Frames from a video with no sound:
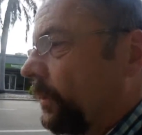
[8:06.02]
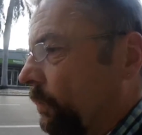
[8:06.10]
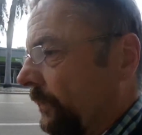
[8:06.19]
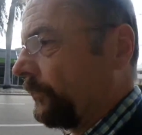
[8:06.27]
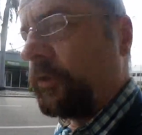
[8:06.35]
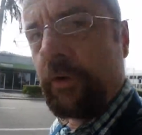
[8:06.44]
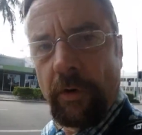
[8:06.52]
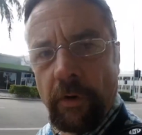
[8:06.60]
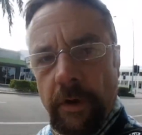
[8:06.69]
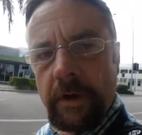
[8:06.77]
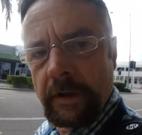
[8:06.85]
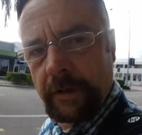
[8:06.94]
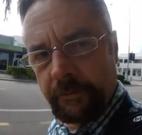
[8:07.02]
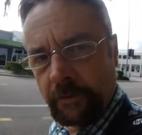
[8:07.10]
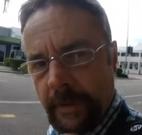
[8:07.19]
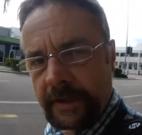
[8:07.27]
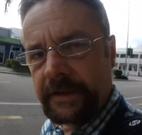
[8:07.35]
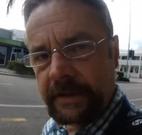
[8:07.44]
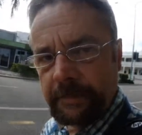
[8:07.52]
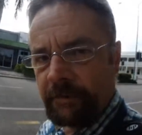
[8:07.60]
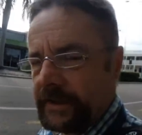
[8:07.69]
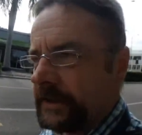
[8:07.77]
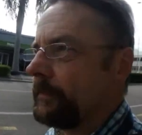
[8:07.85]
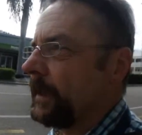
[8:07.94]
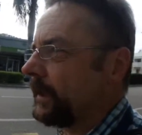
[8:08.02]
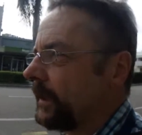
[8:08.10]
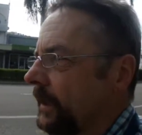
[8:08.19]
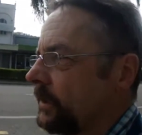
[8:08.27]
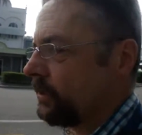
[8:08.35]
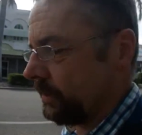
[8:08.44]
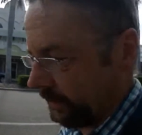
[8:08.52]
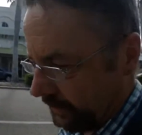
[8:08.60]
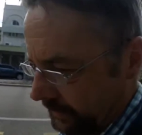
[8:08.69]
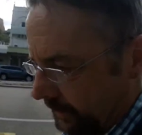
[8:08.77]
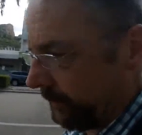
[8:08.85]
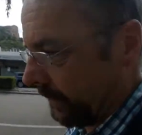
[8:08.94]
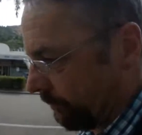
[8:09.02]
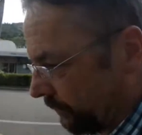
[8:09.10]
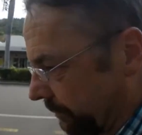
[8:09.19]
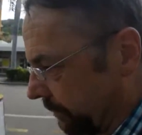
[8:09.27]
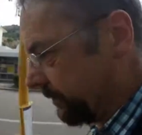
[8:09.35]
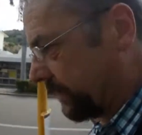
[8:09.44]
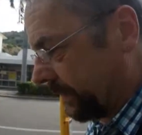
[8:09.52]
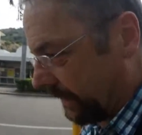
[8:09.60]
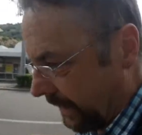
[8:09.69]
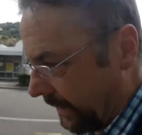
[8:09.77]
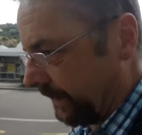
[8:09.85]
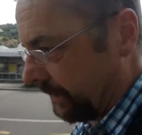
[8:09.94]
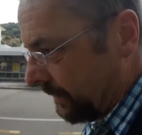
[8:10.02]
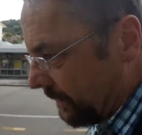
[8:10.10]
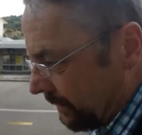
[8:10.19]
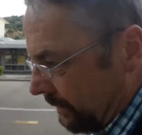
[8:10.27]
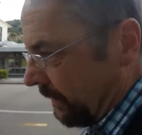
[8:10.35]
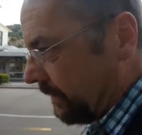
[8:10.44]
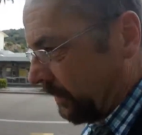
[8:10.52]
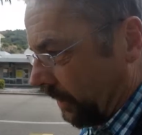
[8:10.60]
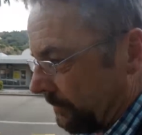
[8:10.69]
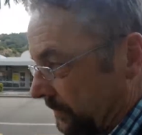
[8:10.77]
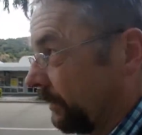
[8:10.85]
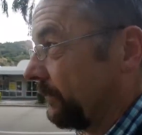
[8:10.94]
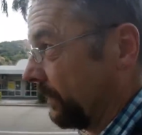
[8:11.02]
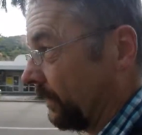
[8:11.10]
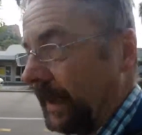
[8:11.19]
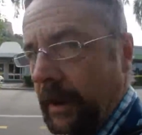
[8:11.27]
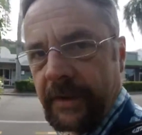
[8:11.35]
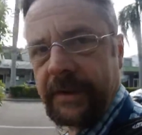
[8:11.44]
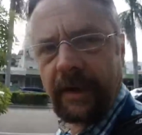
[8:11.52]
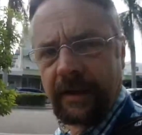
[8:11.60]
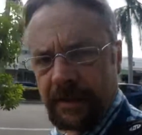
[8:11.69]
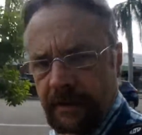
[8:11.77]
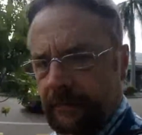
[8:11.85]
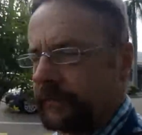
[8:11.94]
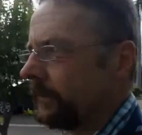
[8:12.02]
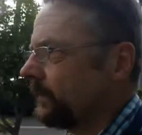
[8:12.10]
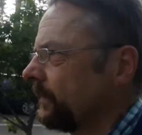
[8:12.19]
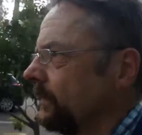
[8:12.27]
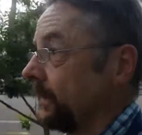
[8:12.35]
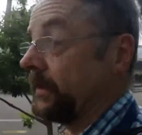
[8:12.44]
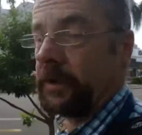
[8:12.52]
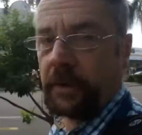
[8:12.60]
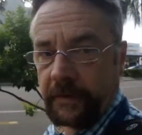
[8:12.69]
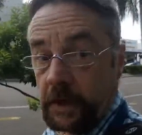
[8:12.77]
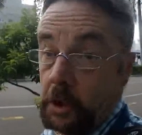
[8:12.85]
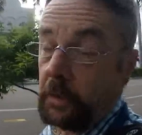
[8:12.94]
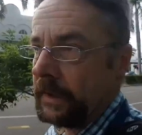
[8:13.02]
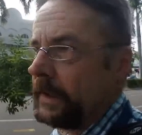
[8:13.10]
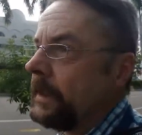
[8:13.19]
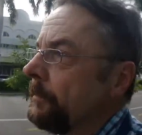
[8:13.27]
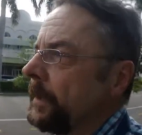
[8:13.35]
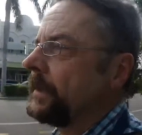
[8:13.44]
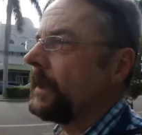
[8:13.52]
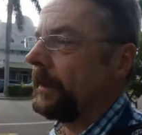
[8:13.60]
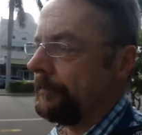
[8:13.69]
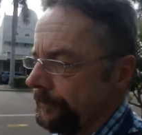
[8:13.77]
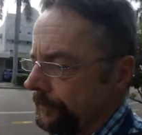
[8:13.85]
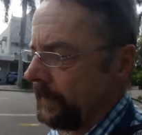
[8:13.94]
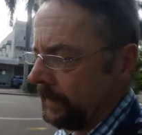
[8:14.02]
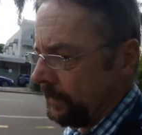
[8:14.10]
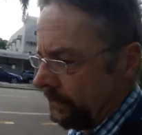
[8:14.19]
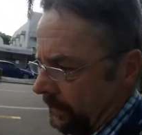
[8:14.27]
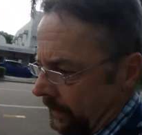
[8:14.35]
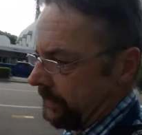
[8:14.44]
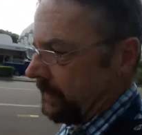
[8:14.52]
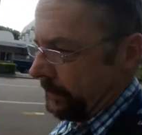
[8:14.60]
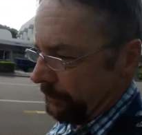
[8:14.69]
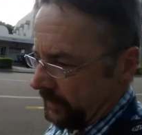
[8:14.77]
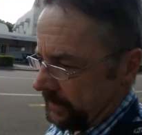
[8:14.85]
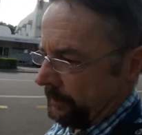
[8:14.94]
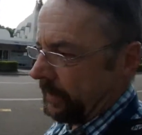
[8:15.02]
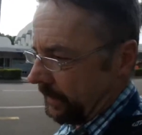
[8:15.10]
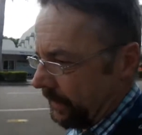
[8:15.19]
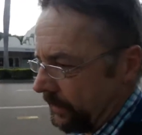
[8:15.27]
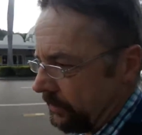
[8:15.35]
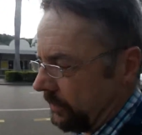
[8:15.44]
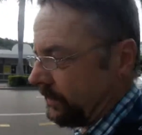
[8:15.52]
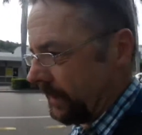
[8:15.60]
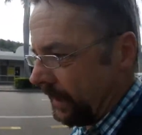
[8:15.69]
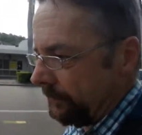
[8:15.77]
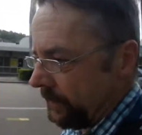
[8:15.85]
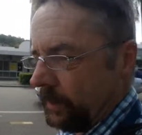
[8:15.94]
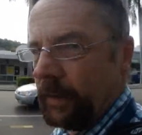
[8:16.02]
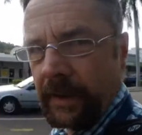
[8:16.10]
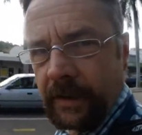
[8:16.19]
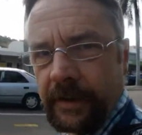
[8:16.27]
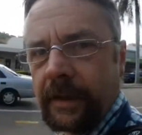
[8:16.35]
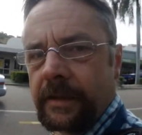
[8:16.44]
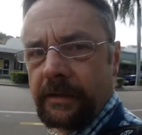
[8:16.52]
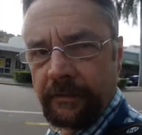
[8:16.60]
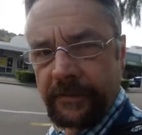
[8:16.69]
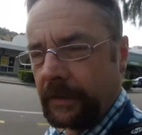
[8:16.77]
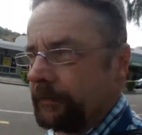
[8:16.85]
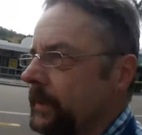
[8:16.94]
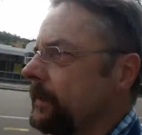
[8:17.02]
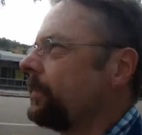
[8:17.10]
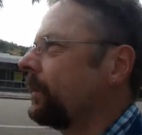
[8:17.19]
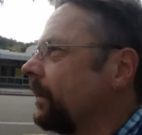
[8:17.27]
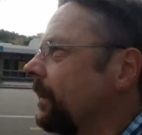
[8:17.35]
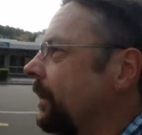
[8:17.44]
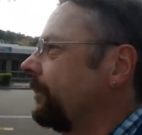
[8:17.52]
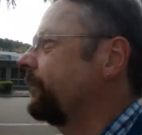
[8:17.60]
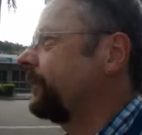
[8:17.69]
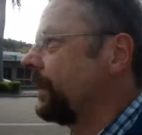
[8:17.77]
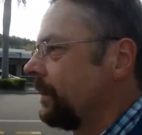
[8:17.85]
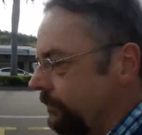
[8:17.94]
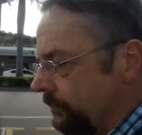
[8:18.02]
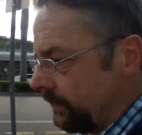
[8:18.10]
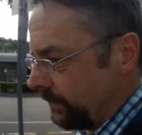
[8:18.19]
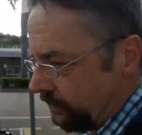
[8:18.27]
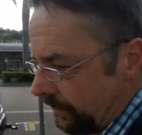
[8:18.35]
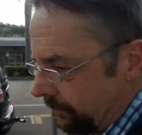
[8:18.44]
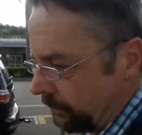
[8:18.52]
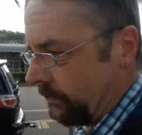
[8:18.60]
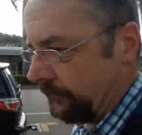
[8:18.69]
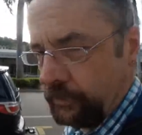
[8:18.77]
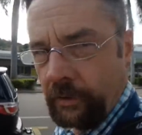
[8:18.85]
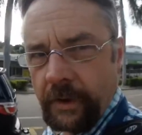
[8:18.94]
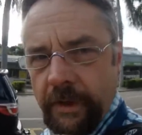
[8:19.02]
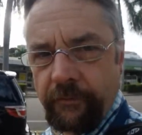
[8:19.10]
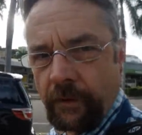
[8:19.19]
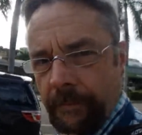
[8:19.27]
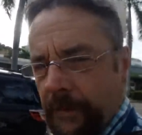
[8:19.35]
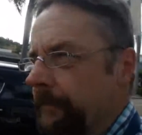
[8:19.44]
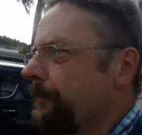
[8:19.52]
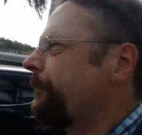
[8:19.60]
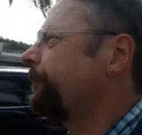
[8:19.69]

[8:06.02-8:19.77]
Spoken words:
to withdraw from antidepressant medication and some of the problems they had in terms of, how addictive, well, I don't know if you know, but antidepressant medications can be quite addictive. Some people have real trouble withdrawing from them.